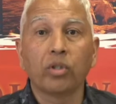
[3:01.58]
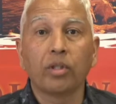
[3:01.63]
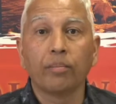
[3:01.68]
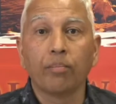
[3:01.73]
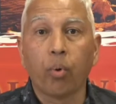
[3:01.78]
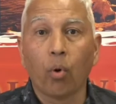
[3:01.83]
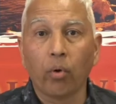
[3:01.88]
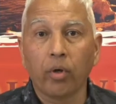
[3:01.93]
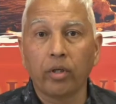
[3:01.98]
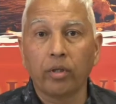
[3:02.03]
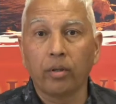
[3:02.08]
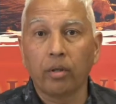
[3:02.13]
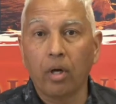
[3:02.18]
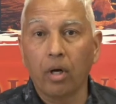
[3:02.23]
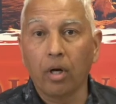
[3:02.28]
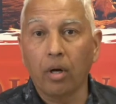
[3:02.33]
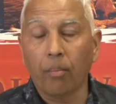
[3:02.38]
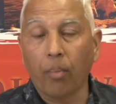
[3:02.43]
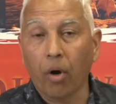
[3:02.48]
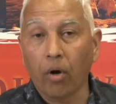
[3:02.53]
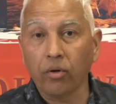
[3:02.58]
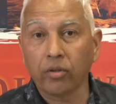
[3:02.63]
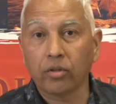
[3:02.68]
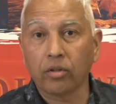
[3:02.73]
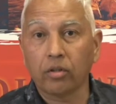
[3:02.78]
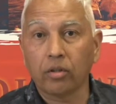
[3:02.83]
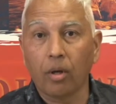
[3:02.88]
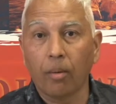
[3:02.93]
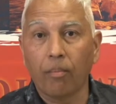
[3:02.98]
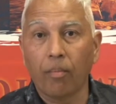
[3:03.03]
important
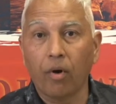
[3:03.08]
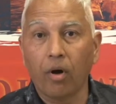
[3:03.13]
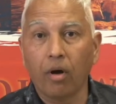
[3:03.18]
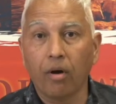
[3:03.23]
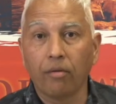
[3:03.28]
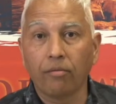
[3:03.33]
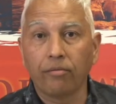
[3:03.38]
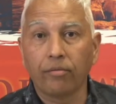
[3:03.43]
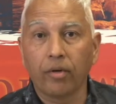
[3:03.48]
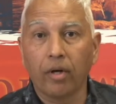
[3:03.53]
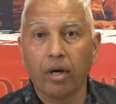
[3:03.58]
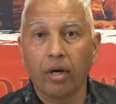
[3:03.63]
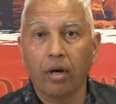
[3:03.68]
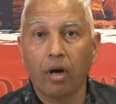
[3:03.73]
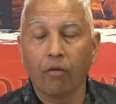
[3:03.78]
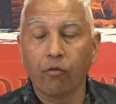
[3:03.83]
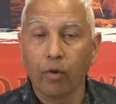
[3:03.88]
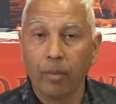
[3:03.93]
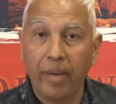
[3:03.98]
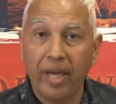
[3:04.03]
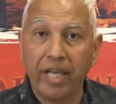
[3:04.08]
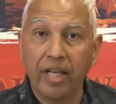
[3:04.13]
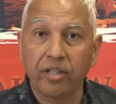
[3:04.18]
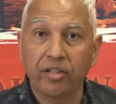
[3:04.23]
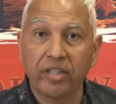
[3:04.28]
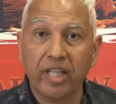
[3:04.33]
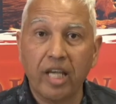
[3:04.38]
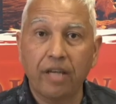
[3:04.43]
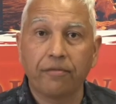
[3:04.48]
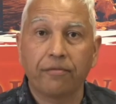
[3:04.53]
parts of remaining
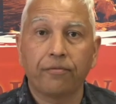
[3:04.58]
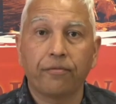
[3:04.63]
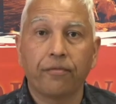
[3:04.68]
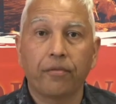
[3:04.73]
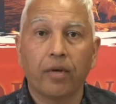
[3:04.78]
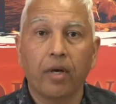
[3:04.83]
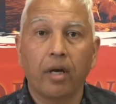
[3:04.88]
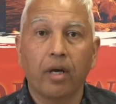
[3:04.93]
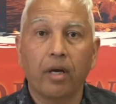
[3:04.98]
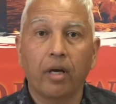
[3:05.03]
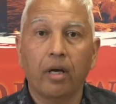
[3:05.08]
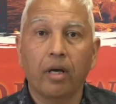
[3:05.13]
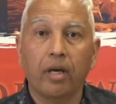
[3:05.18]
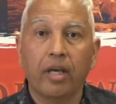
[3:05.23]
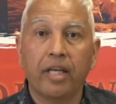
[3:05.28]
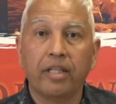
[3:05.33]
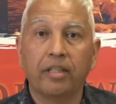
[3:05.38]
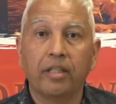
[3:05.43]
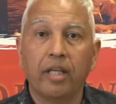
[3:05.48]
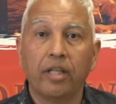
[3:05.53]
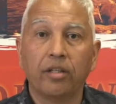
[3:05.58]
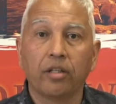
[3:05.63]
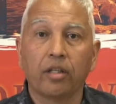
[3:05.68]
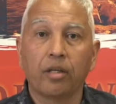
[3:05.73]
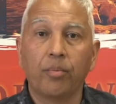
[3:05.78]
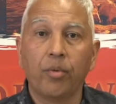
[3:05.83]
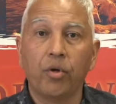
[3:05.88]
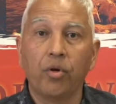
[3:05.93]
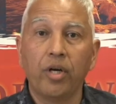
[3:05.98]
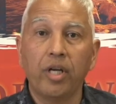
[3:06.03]
safe in the
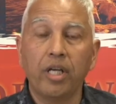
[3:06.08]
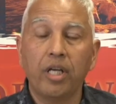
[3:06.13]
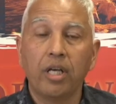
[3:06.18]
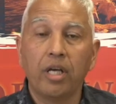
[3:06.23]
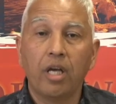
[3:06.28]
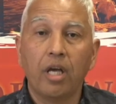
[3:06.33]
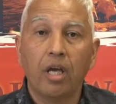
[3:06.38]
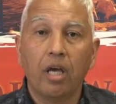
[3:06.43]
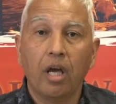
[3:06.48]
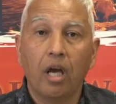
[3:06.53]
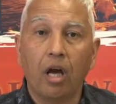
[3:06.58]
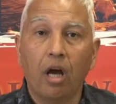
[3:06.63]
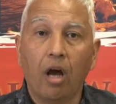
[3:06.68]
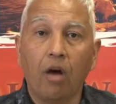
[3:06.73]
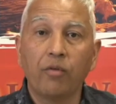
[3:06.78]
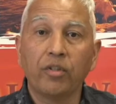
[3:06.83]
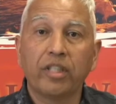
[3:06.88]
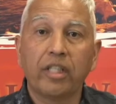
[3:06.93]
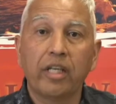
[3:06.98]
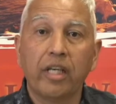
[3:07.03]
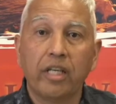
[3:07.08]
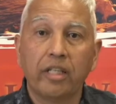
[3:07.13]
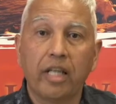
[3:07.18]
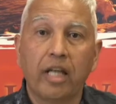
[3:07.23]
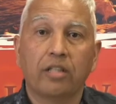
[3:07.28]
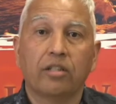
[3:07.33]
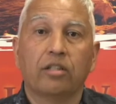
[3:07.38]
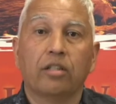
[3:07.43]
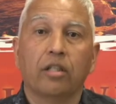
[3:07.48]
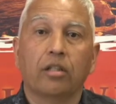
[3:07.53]
community. Obviously,
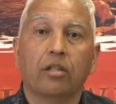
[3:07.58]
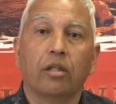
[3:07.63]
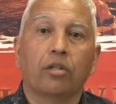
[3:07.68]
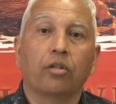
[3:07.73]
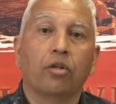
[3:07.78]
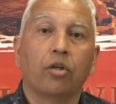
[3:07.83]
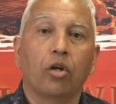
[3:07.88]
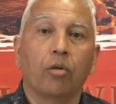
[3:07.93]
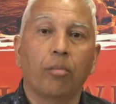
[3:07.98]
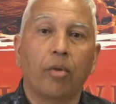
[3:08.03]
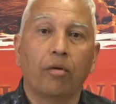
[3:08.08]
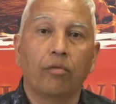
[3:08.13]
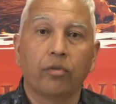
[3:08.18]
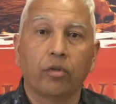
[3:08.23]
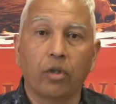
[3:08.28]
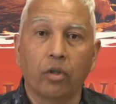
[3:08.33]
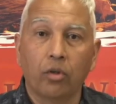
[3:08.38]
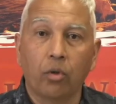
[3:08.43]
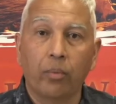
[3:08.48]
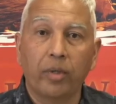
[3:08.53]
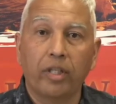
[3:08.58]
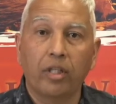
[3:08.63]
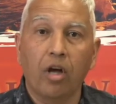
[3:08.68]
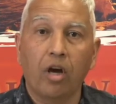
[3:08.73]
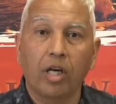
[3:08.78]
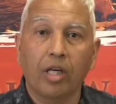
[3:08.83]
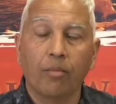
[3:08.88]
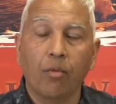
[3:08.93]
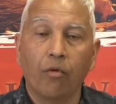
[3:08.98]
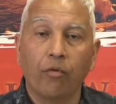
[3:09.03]
that's the term of they'll be
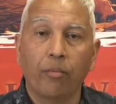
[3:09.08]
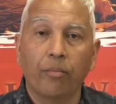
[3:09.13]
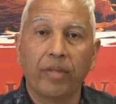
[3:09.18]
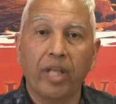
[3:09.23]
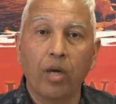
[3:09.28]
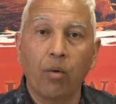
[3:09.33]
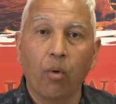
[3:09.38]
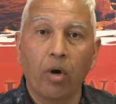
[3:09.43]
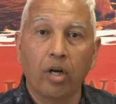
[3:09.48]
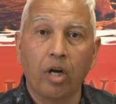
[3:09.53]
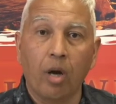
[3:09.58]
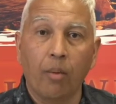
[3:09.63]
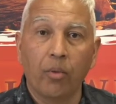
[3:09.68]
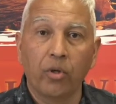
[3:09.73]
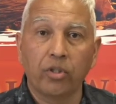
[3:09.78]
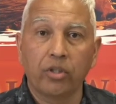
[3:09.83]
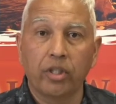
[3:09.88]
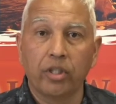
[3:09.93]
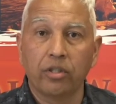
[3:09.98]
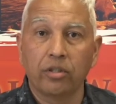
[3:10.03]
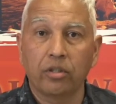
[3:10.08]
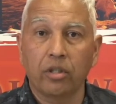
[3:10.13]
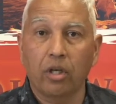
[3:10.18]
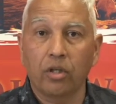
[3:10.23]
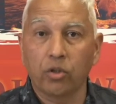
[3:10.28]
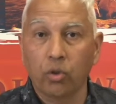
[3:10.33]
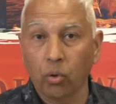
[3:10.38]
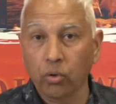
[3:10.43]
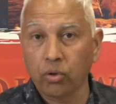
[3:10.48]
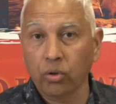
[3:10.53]
talking about from day one almost is
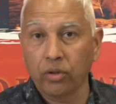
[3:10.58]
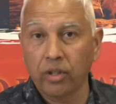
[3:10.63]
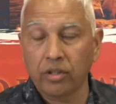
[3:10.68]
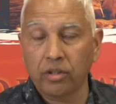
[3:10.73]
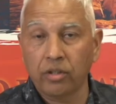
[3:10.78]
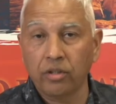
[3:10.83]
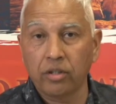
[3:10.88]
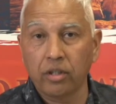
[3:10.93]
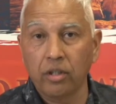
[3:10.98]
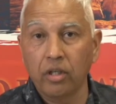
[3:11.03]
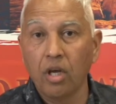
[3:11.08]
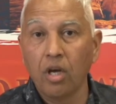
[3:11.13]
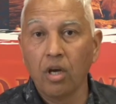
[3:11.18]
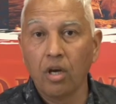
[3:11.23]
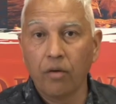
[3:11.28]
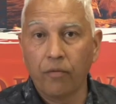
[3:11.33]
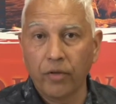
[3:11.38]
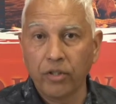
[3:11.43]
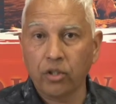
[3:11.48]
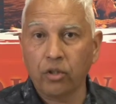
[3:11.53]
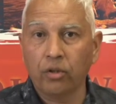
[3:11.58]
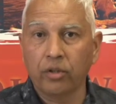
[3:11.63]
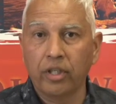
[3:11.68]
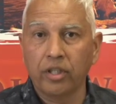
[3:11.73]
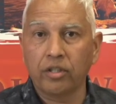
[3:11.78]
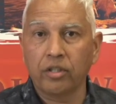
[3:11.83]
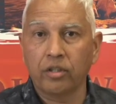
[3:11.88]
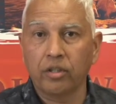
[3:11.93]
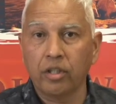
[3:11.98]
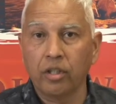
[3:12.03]
social distancing, physical
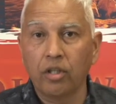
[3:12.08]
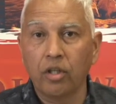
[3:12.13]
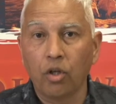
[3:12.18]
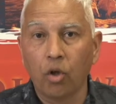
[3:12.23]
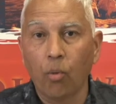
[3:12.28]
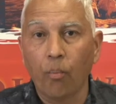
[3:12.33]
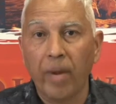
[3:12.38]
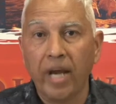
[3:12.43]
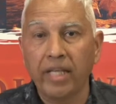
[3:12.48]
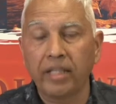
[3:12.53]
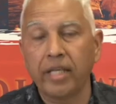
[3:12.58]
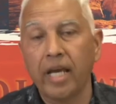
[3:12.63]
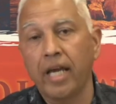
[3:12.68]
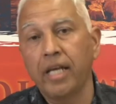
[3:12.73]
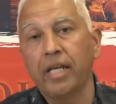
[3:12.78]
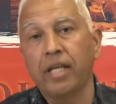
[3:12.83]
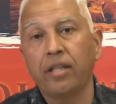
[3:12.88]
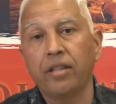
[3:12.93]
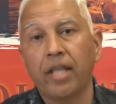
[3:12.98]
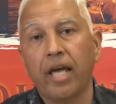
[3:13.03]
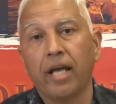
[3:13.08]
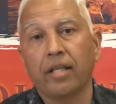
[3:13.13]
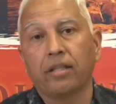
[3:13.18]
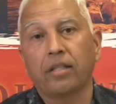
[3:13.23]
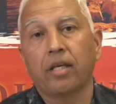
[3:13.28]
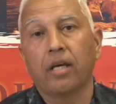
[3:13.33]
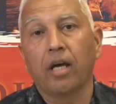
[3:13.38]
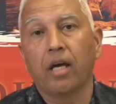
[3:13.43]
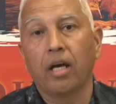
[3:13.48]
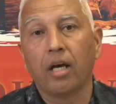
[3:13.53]
distancing, maintaining
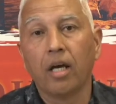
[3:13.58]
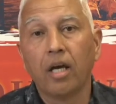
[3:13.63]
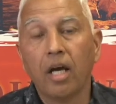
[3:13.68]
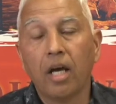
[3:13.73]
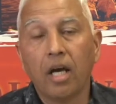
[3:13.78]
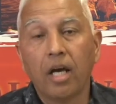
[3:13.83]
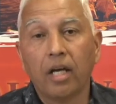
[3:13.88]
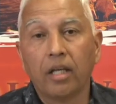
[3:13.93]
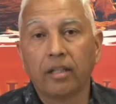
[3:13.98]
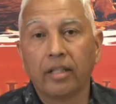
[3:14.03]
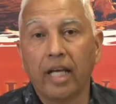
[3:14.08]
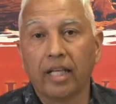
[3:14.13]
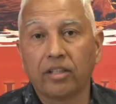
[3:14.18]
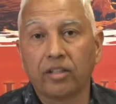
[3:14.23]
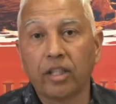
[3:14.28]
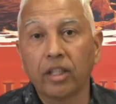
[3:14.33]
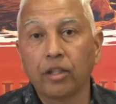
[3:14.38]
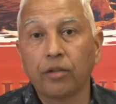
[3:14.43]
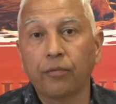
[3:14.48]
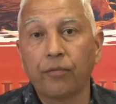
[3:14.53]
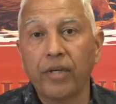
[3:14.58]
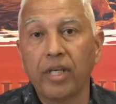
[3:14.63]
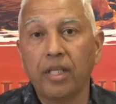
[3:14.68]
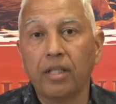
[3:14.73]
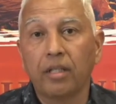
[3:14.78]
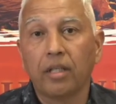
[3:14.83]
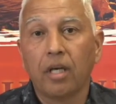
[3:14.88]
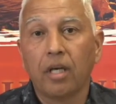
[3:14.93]
that 6 feet